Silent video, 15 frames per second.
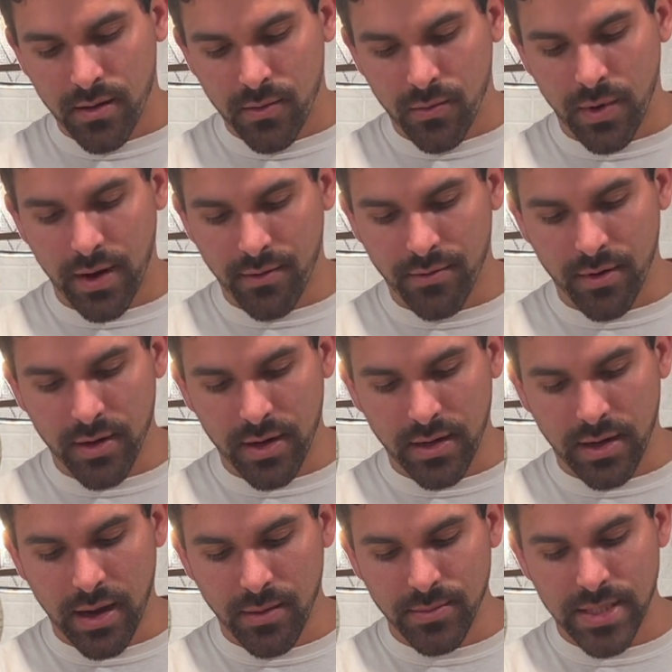whenever
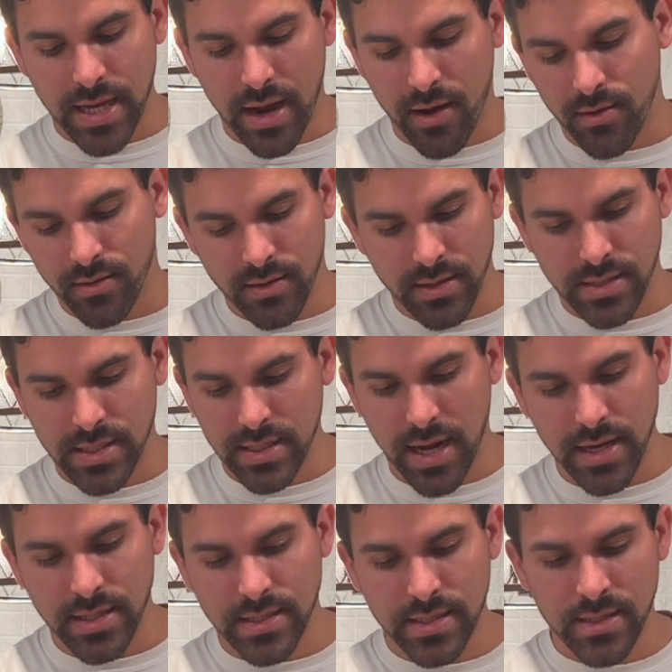it comes out, it's
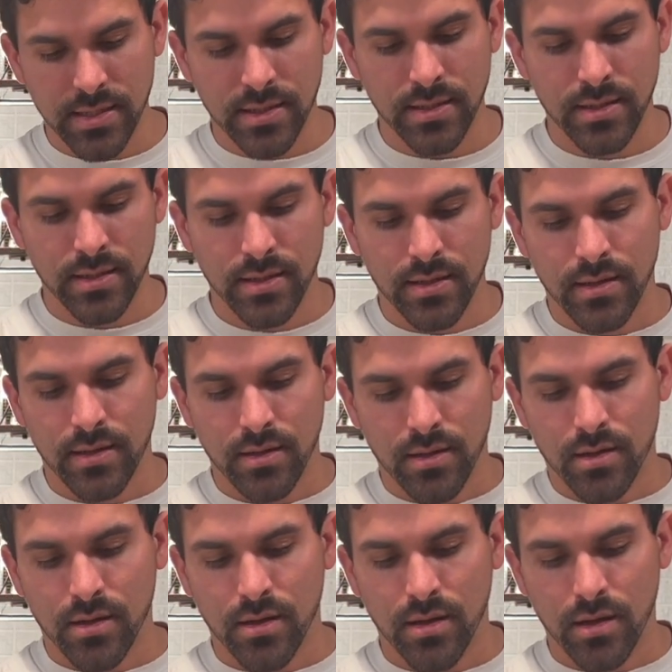nice,
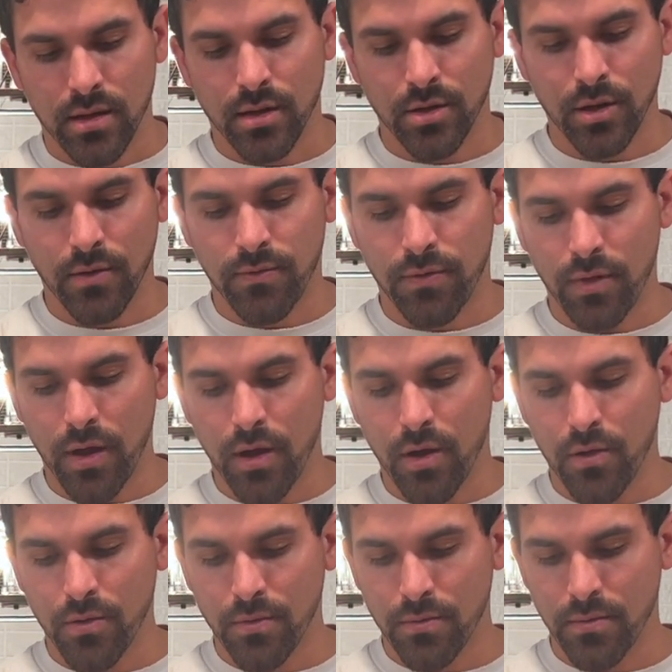good
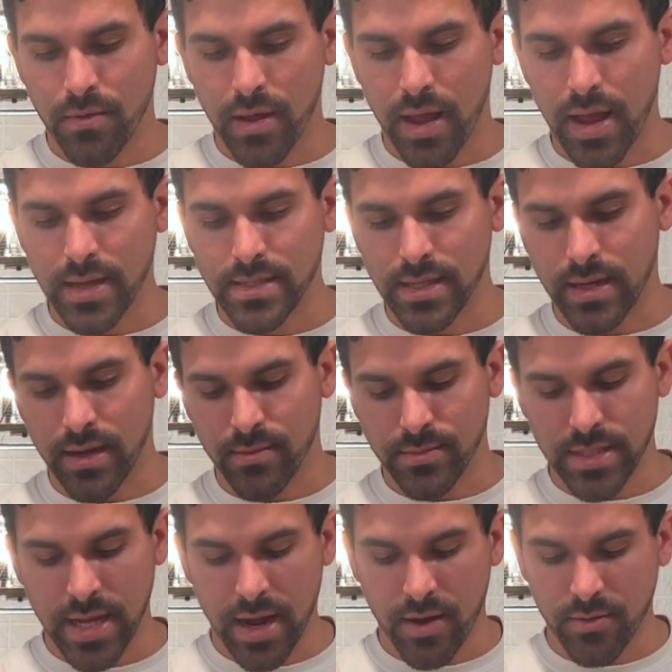flow as it
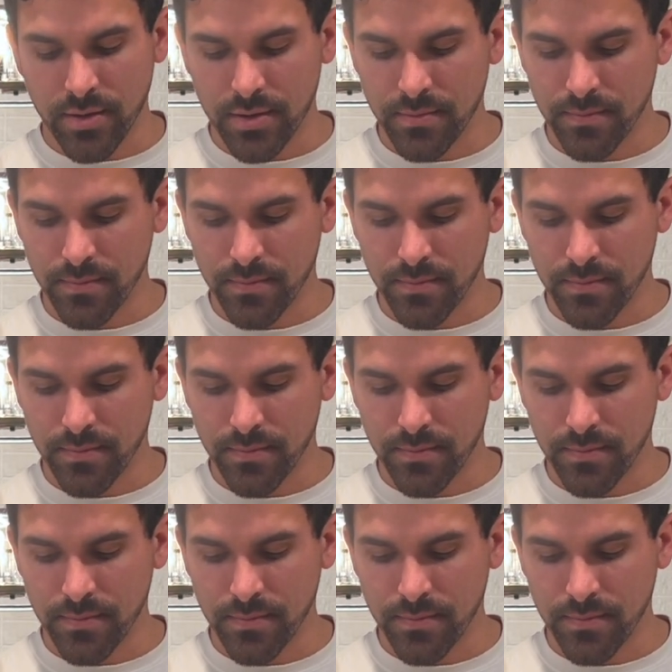comes out.